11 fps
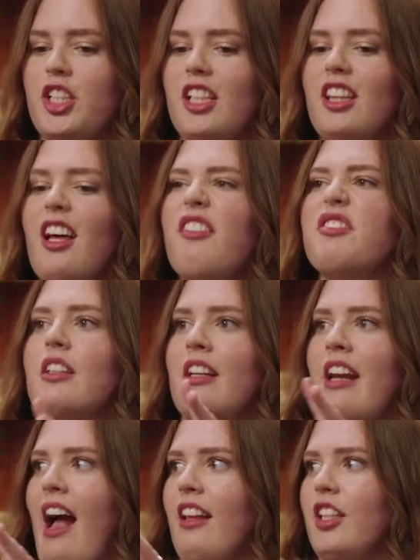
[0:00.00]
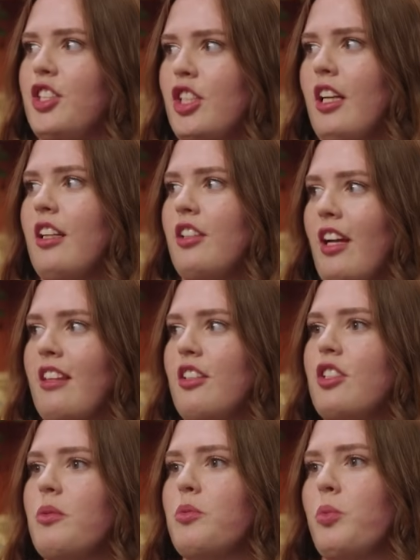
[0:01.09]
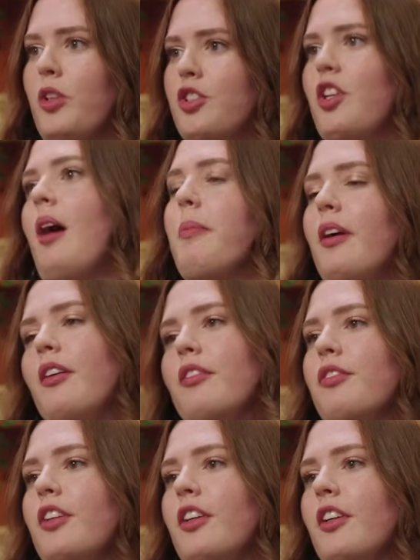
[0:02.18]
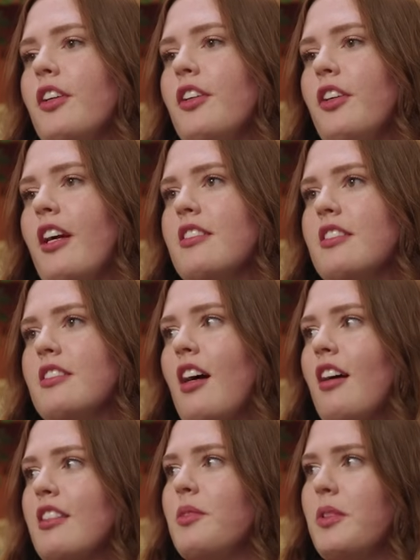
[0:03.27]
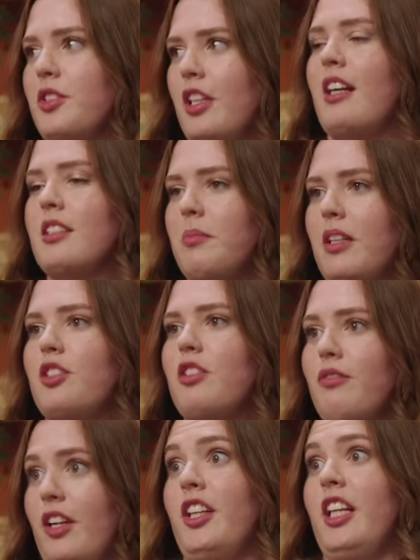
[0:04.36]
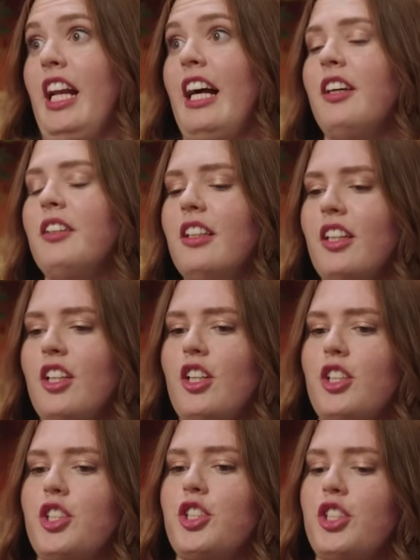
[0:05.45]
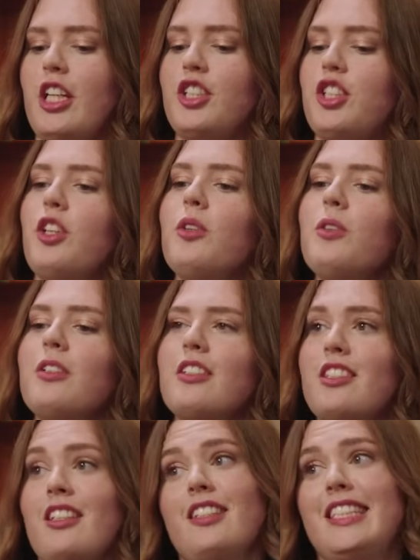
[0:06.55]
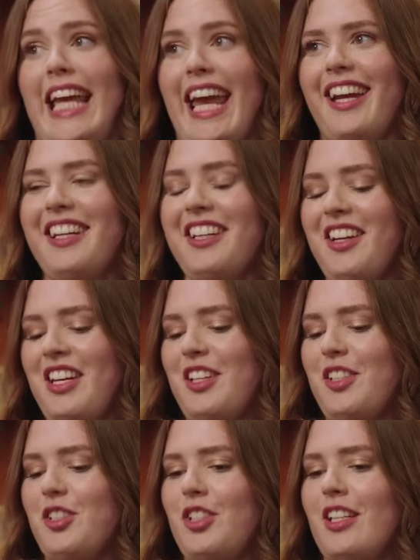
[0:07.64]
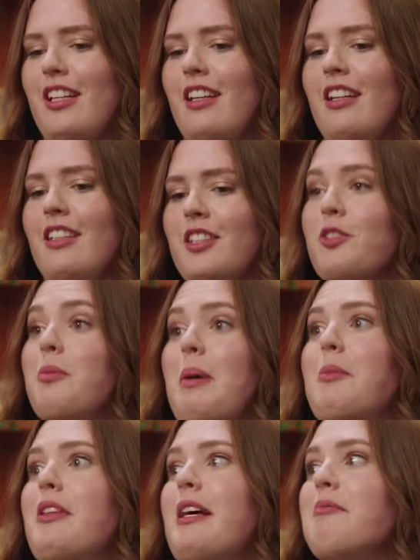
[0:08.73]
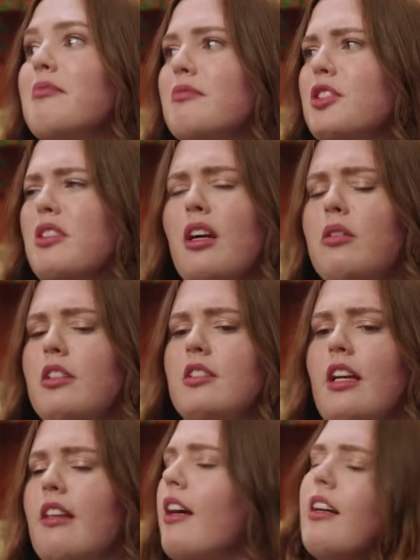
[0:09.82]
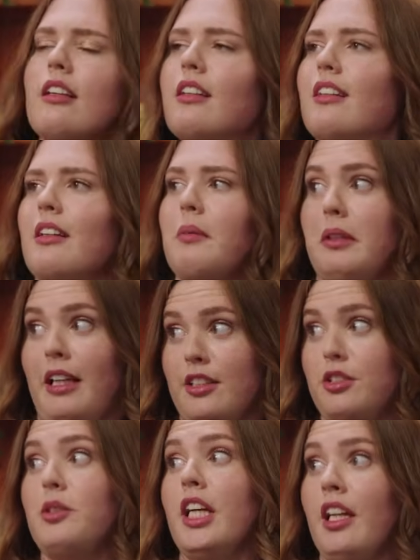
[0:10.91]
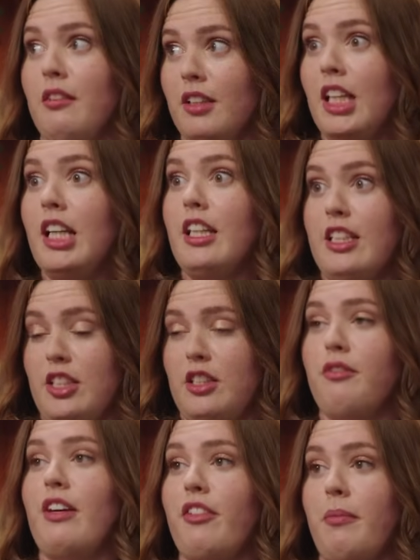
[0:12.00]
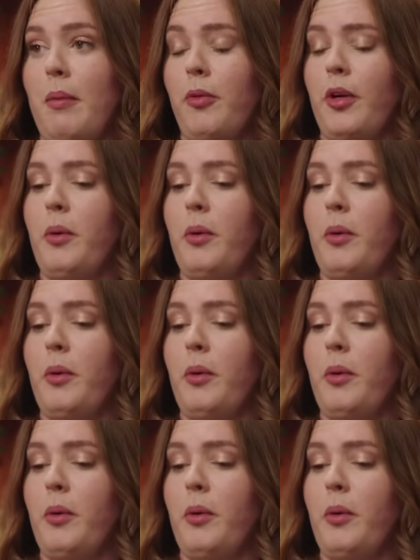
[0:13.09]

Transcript: She loved an analogy. I think she was workshopping for your guys' talks, and when she got to me, she figured it out. She had 2 to this day. She doesn't remember them. She's like, I wouldn't say that. I'm like, yes, you did. This is a vivid memory.